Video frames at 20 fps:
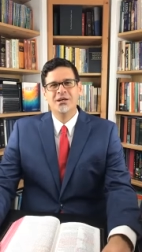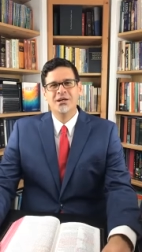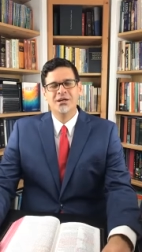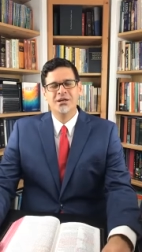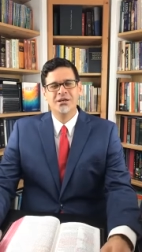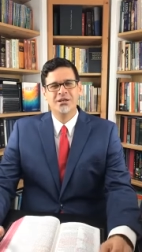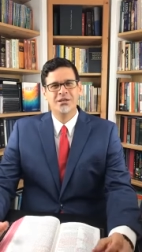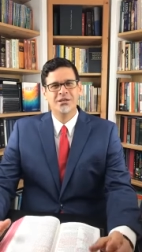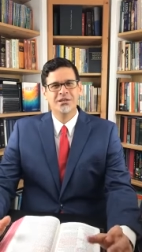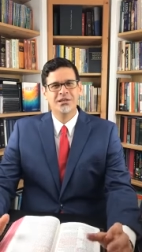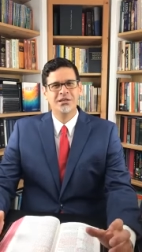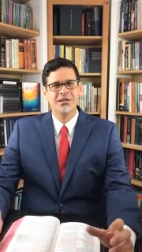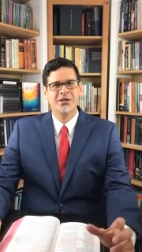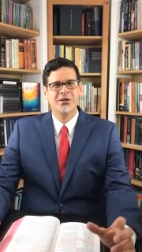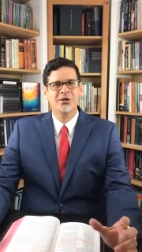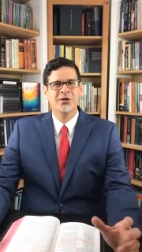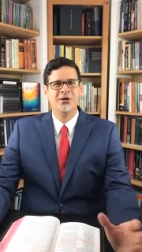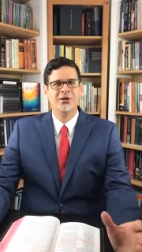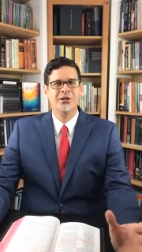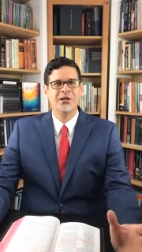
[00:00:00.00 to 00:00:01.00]
uh, the
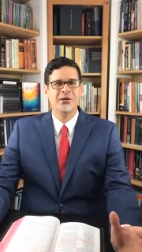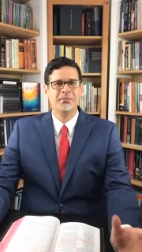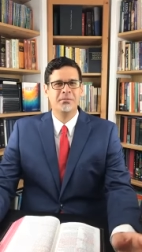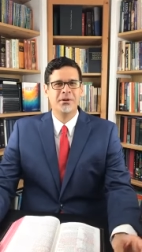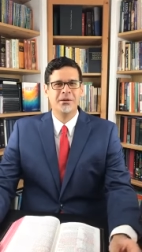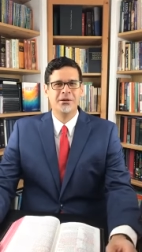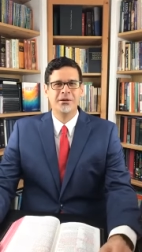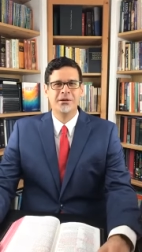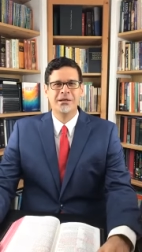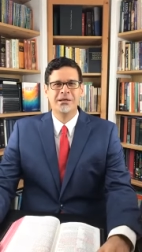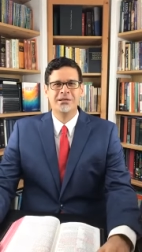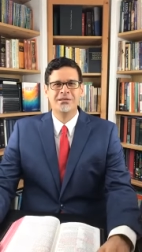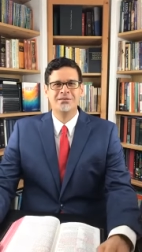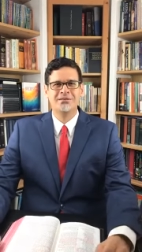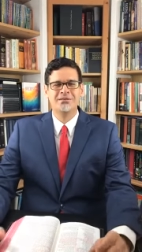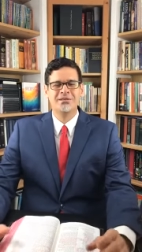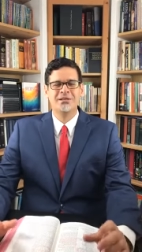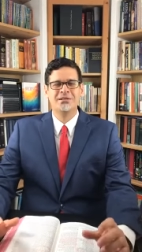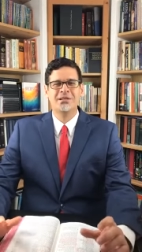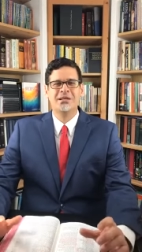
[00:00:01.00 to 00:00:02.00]
early Americans
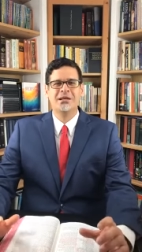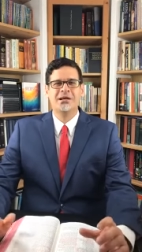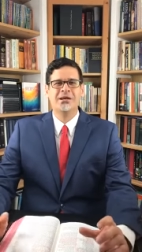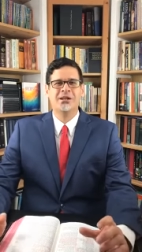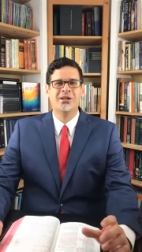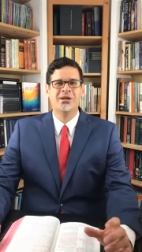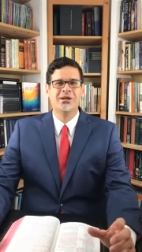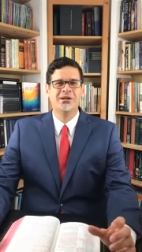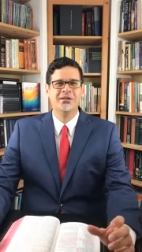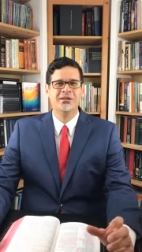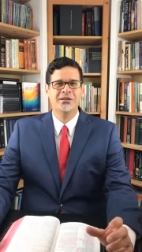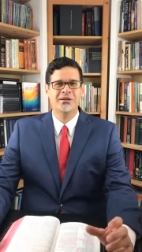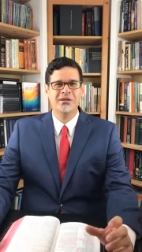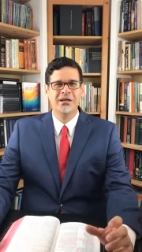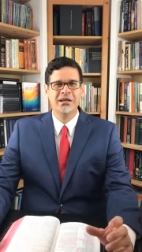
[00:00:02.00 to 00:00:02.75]
declared their